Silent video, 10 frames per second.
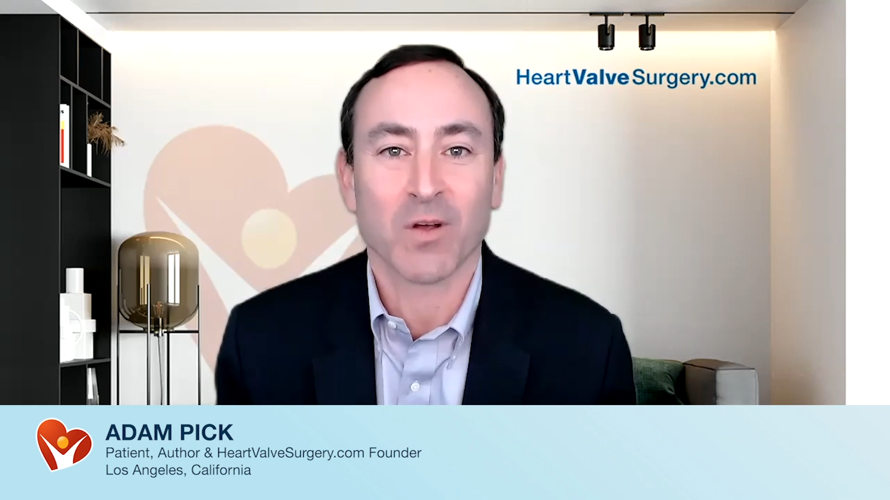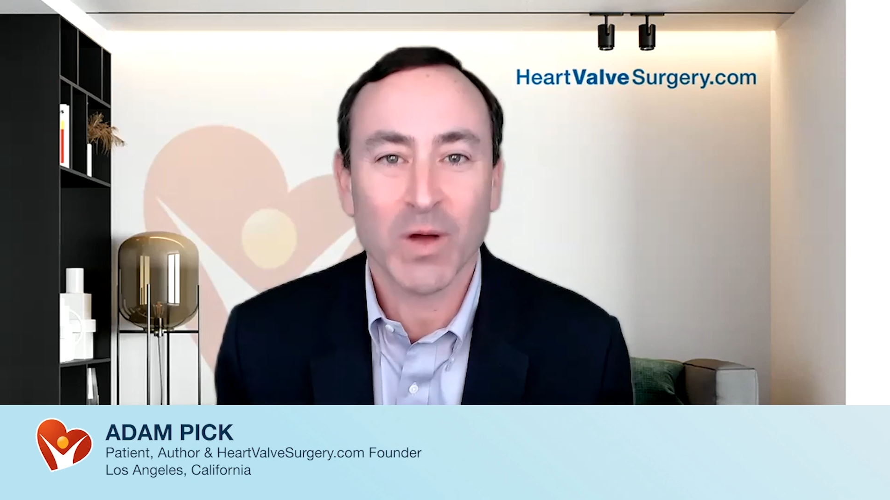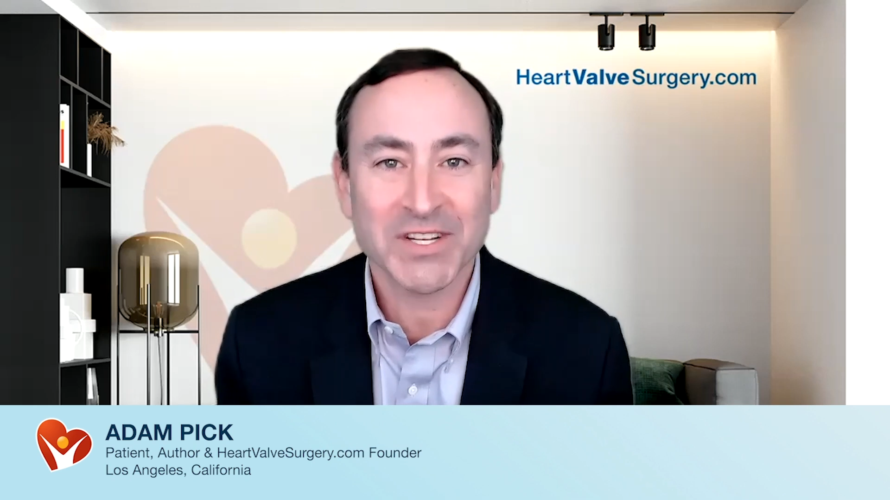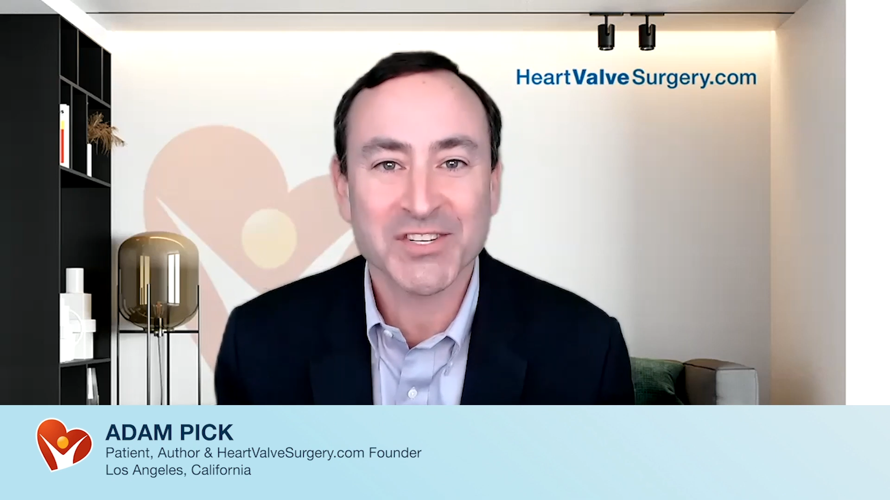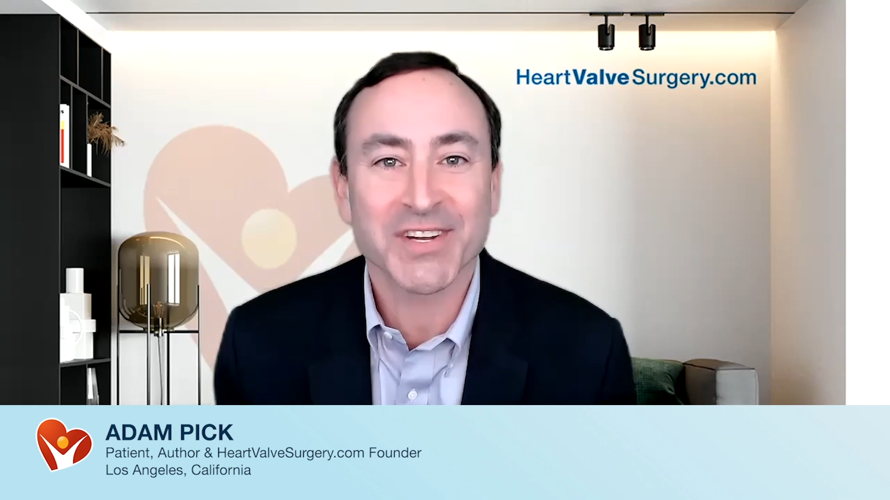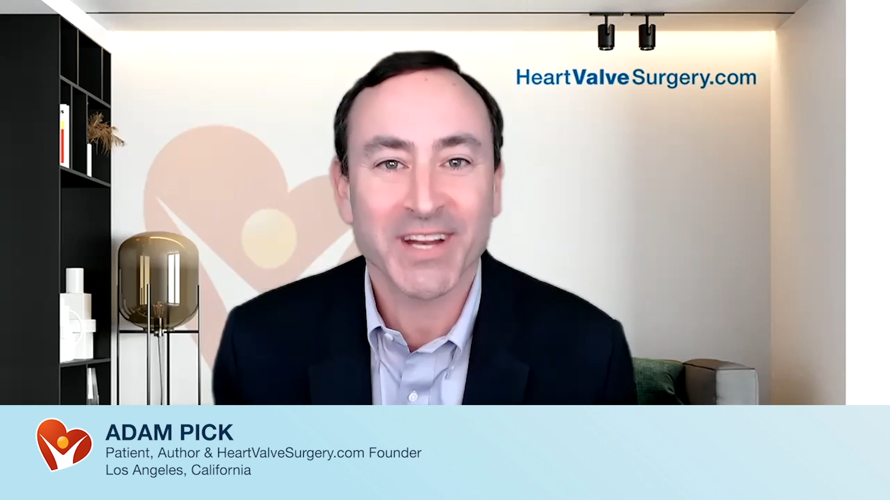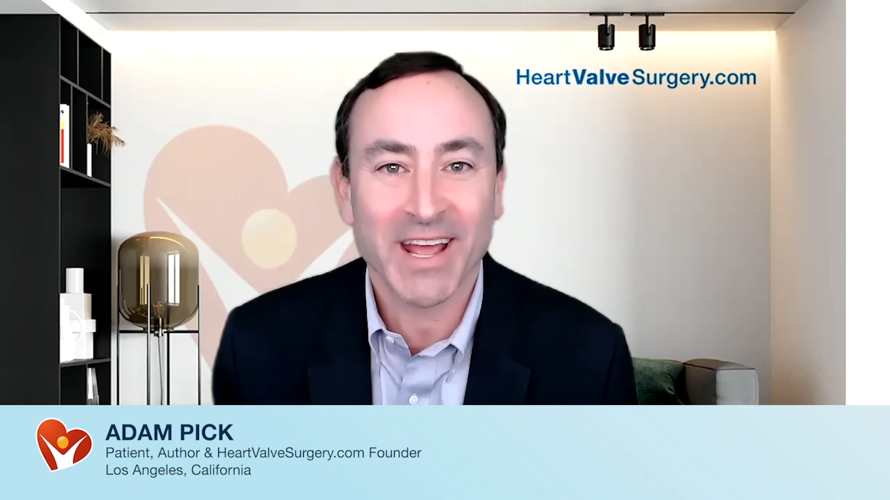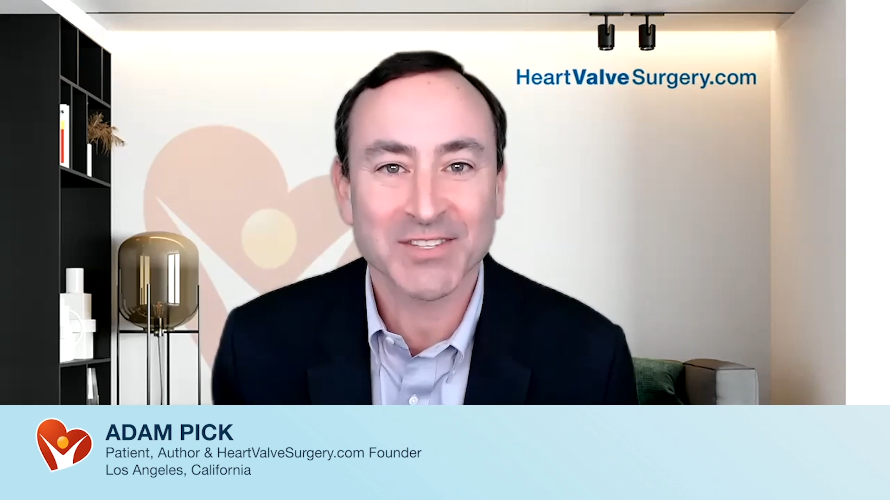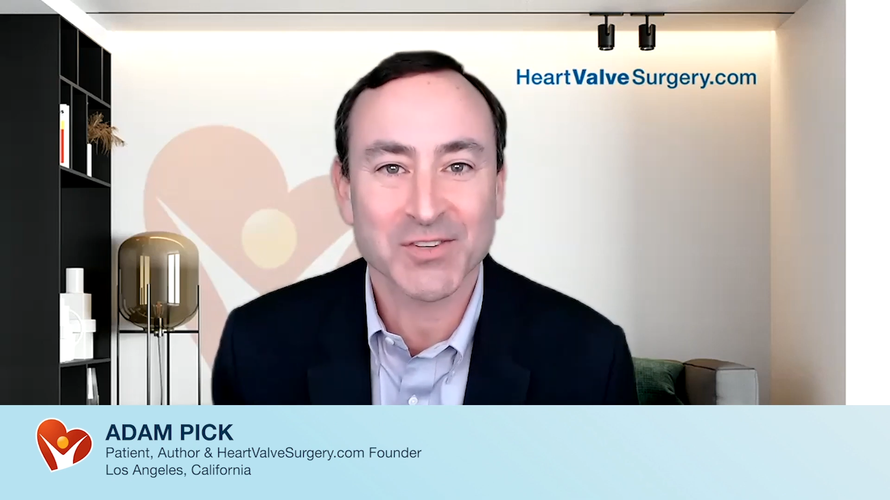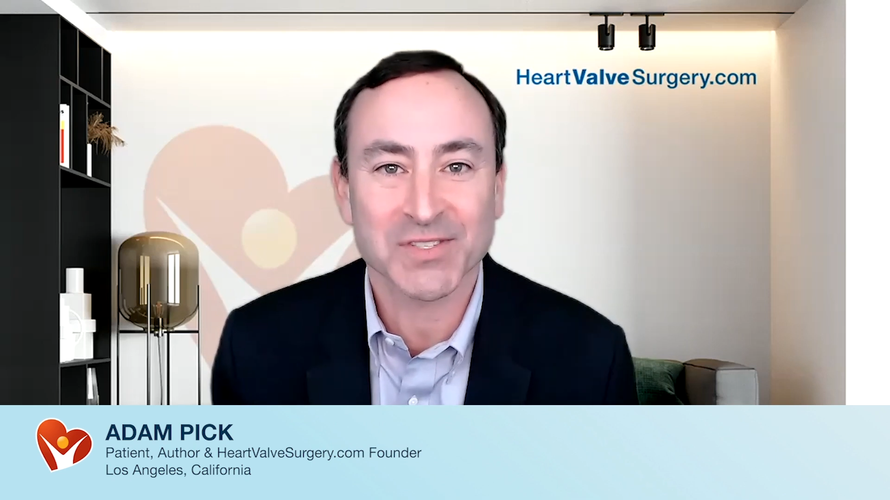question and
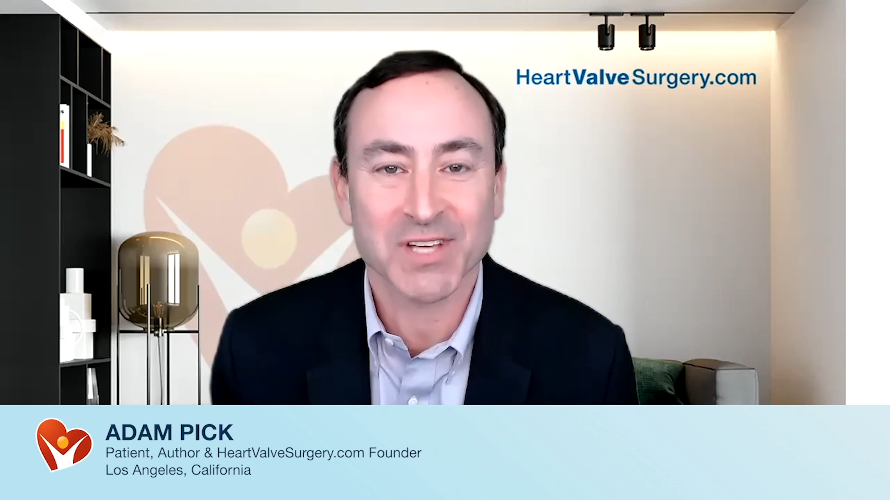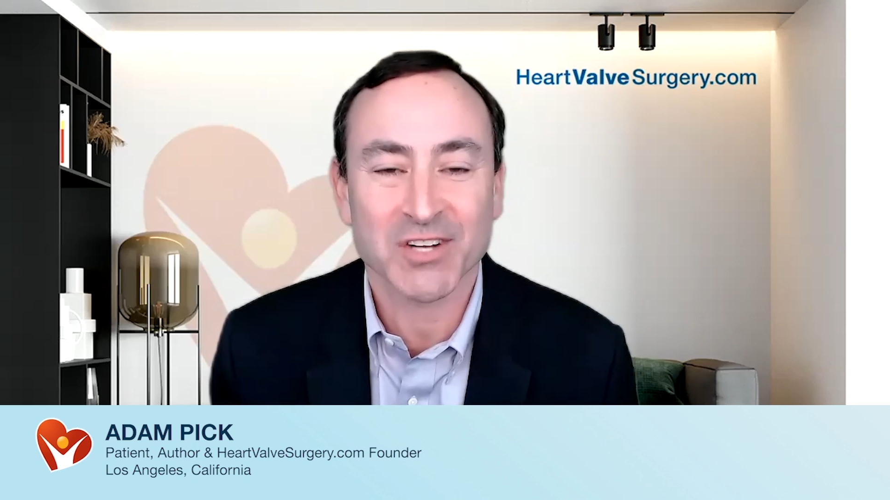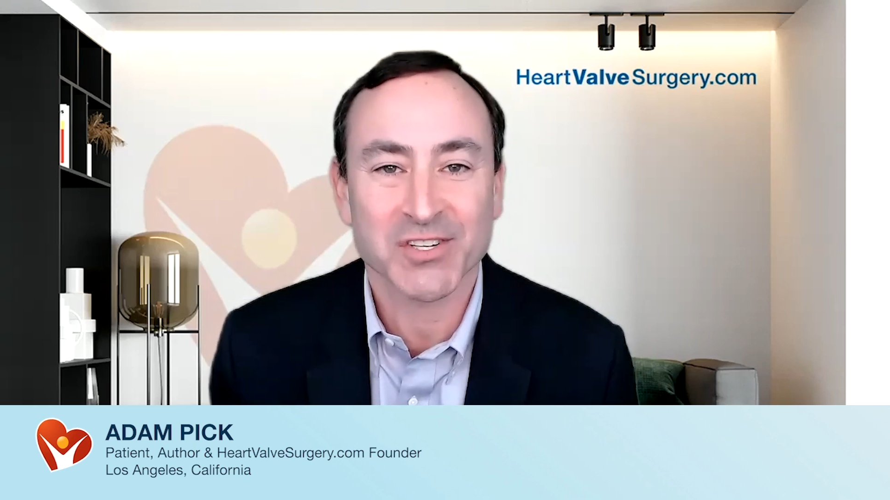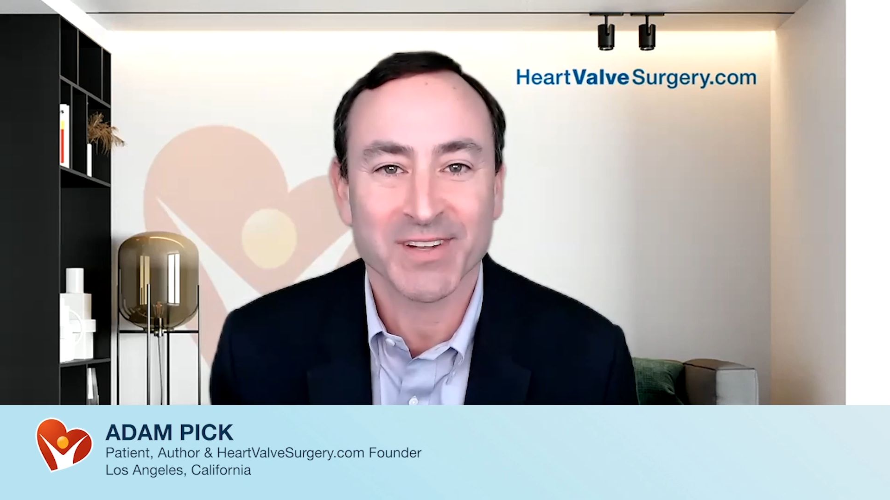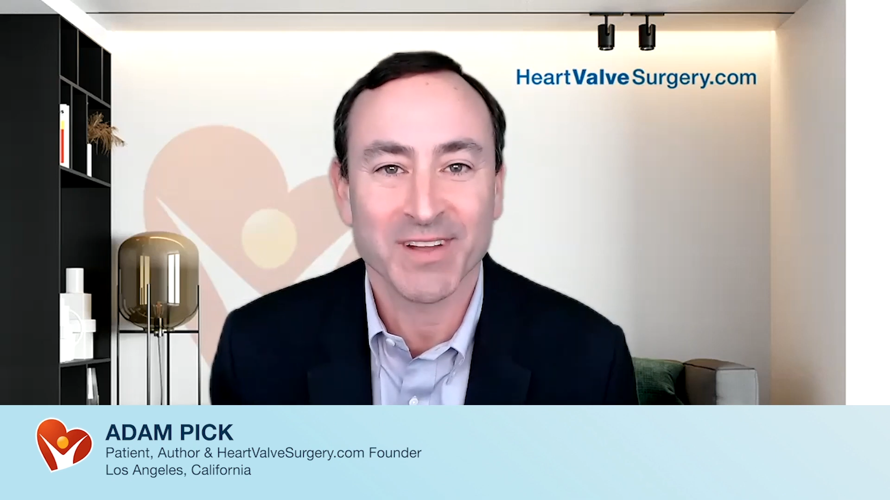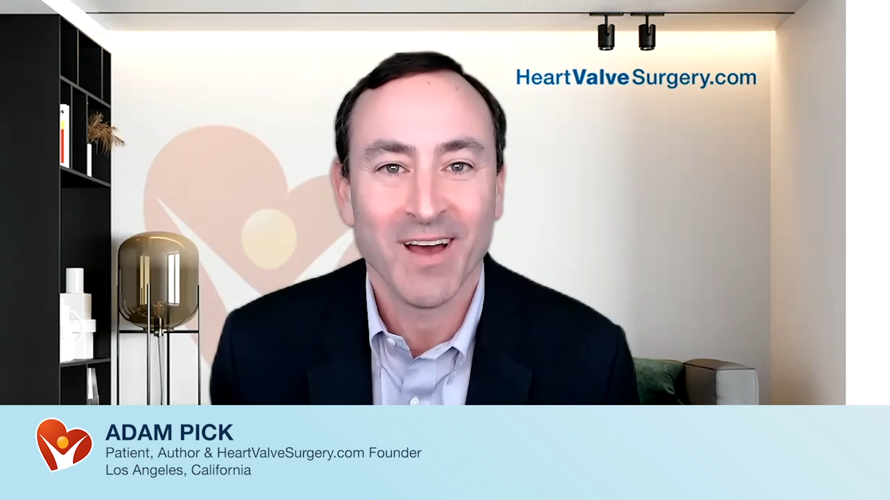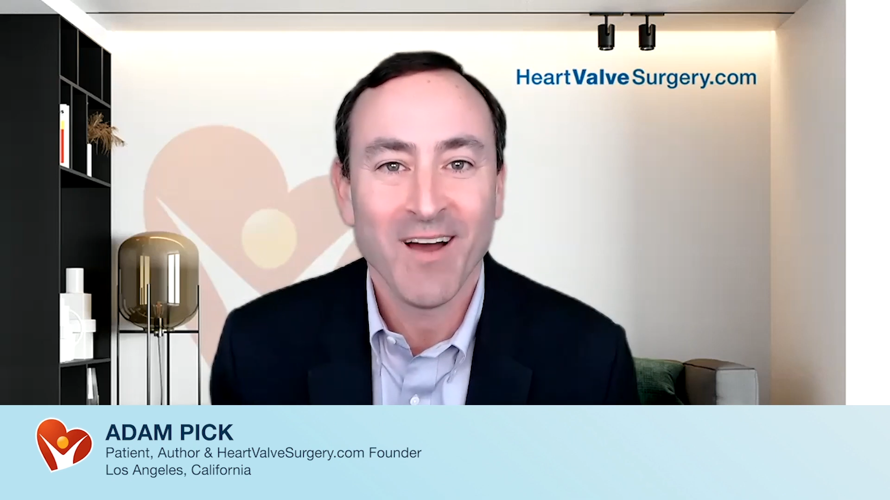answer session